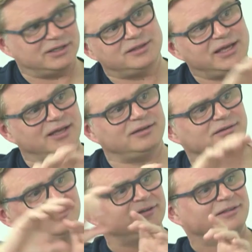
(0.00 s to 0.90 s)
and
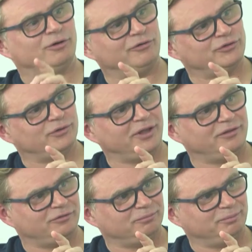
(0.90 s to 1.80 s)
then they're off to
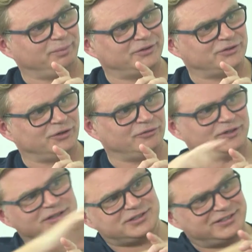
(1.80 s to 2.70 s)
another piece of content,